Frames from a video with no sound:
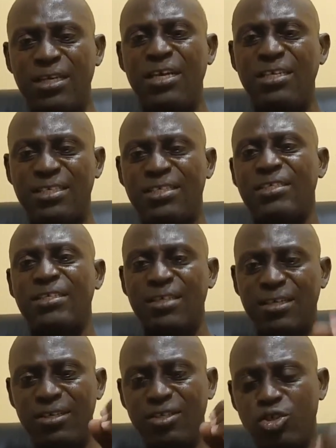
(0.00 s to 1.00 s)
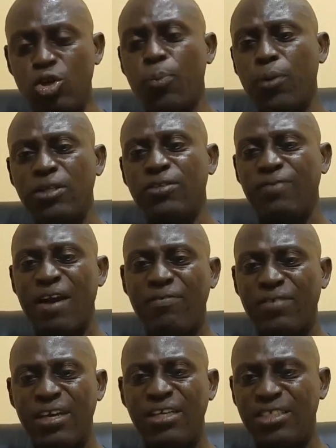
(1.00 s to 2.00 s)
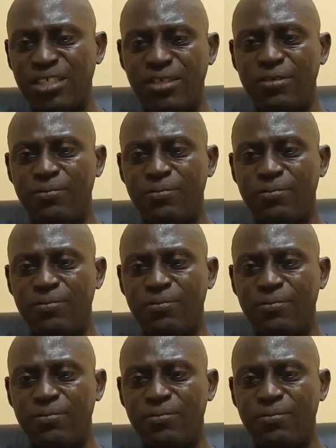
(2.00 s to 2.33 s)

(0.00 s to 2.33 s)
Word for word: is 0.5 kg.